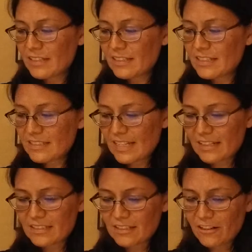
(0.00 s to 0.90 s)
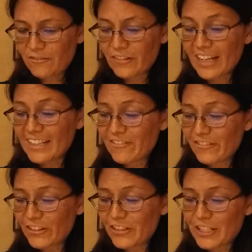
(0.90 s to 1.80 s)
These texts are fun and
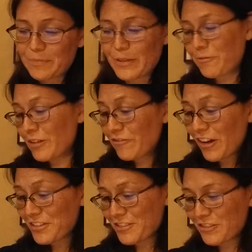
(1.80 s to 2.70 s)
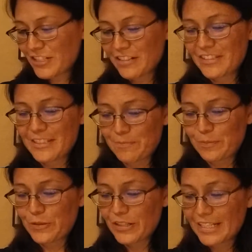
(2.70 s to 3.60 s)
flirty, but we've also shared some
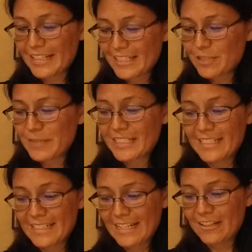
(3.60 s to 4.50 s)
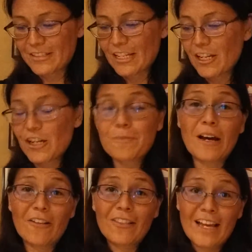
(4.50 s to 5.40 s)
pretty intimate details
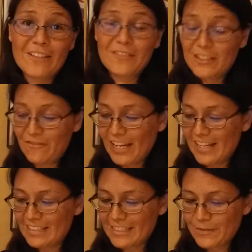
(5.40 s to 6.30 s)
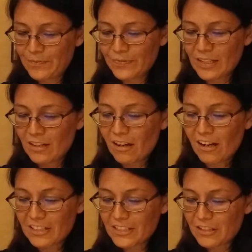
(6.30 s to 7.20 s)
about life's events.
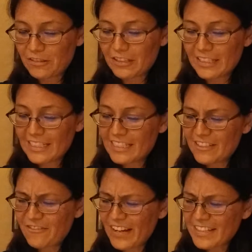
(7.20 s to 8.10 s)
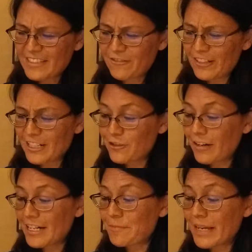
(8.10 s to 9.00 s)
Also, he's evasive when I
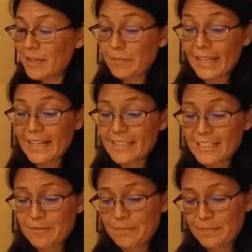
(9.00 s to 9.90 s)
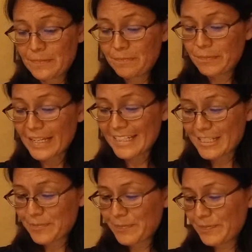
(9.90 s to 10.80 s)
try to make plans to meet
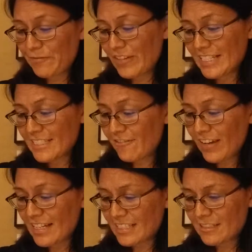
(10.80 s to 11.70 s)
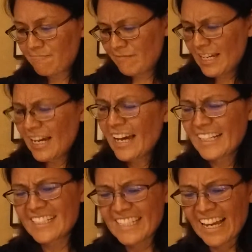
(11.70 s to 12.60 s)
him face to face. I
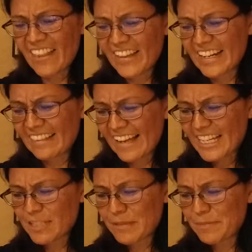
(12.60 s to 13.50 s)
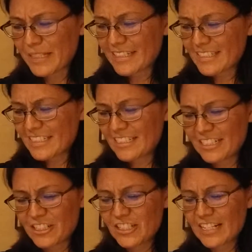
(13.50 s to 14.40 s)
can tell that he likes me because he
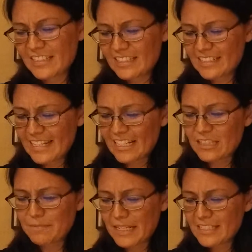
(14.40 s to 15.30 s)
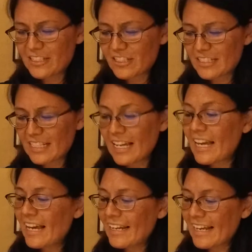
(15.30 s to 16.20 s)
initiates the text messages
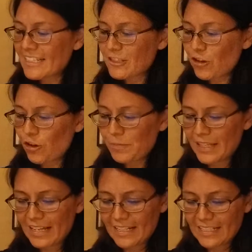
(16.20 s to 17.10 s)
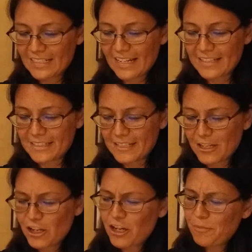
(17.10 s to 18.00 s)
and has told me that he does.
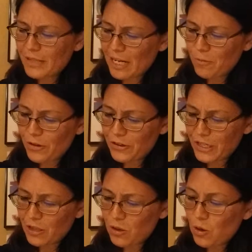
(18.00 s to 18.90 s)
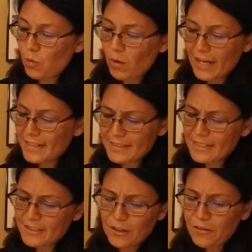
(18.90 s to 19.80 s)
But I'm wondering, why is
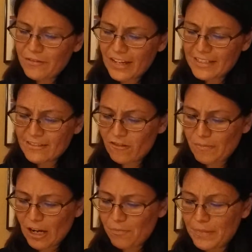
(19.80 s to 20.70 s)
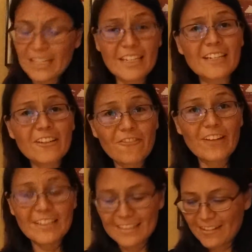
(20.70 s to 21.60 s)
he so evasive about meeting
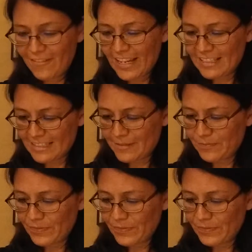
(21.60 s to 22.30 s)
face to face?